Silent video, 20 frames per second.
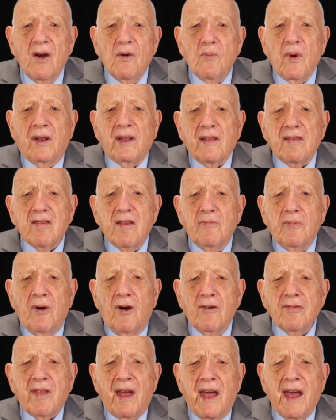Well, let's
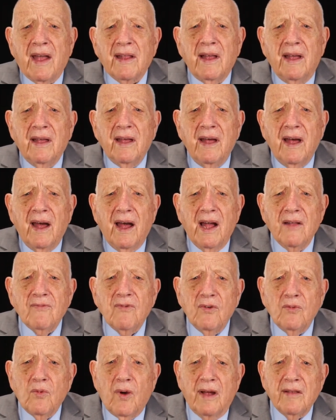suppose I had
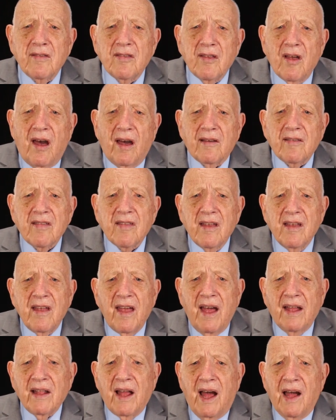100 white socks
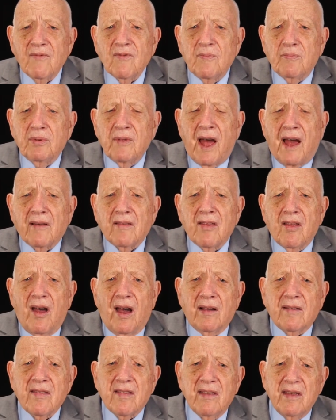and 100 black
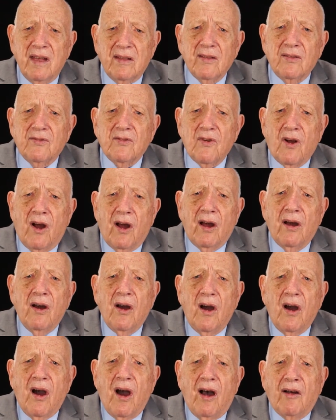socks in a drawer,
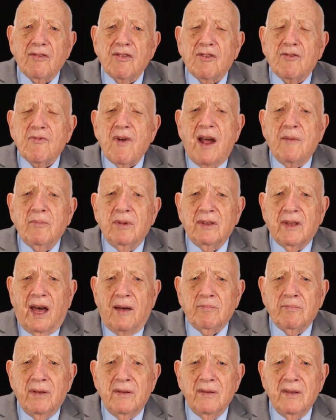all scrambled
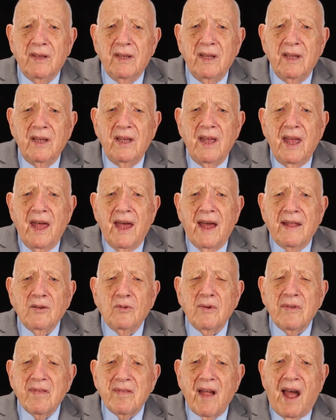up. And
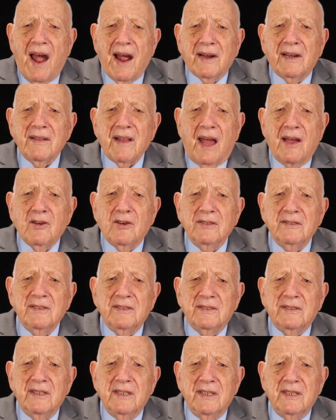it was dark and I
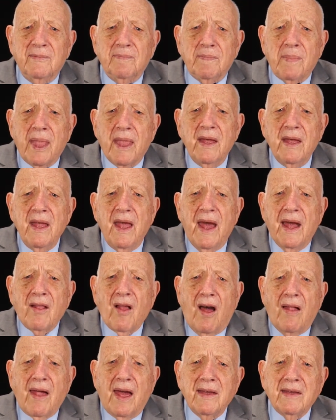couldn't see.
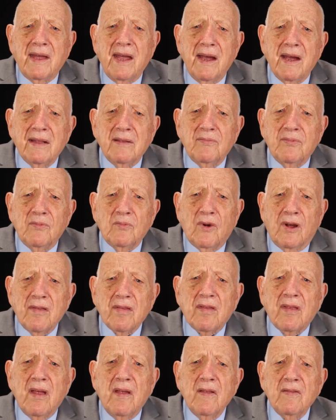And all I cared
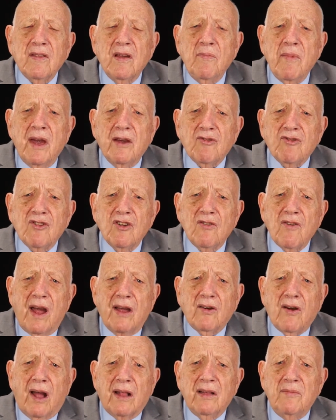was to make sure
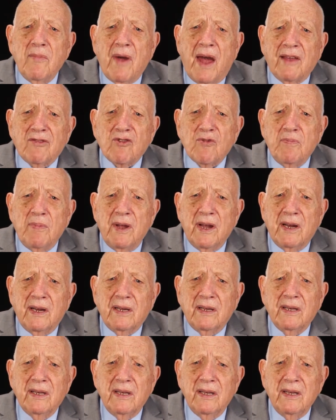I got a matched
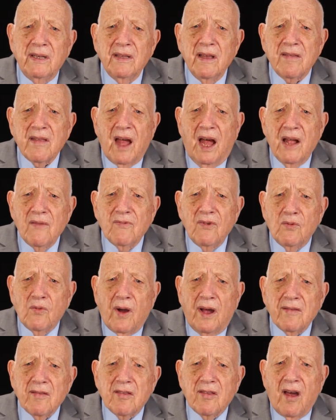pair. There's 100
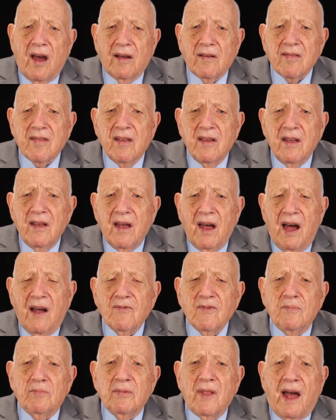white socks,
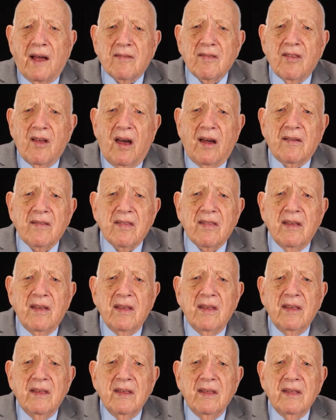100 black socks.
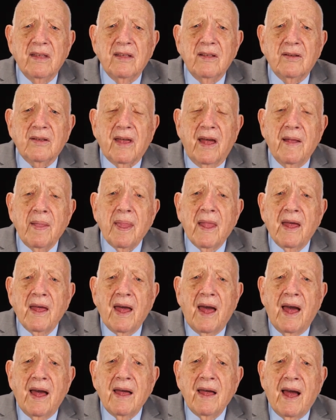Okay?
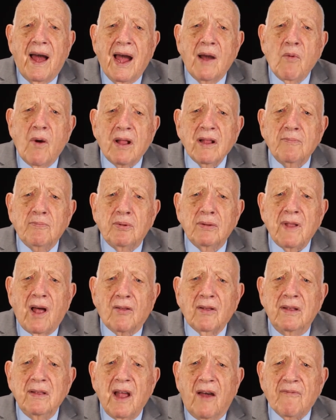I want to pull
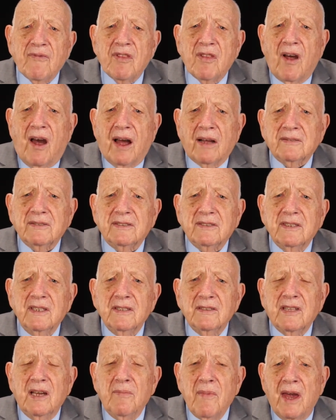out enough socks
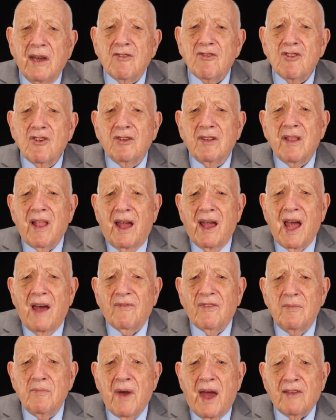to make sure that I
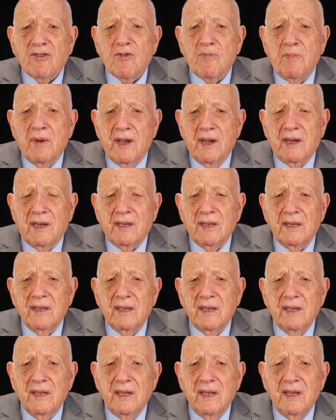have a matched pair.
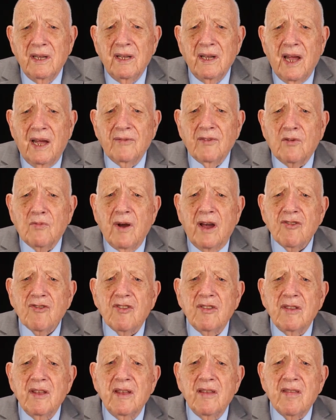And the
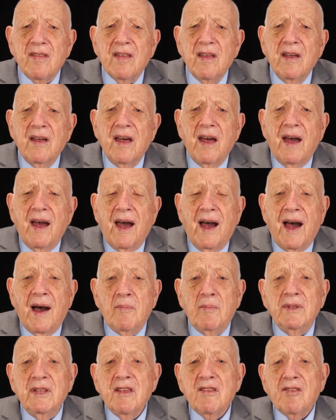question is, how
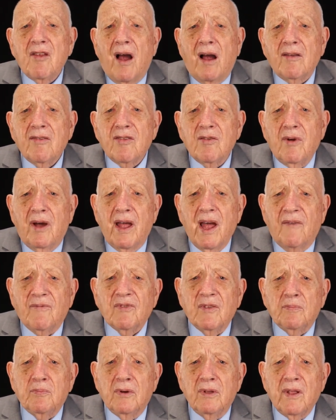many socks do I
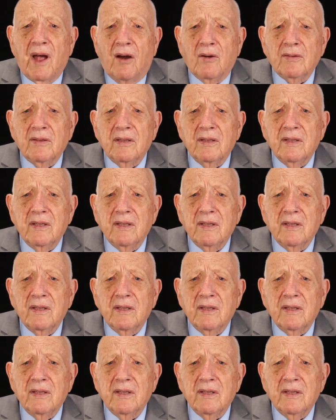have to pull out?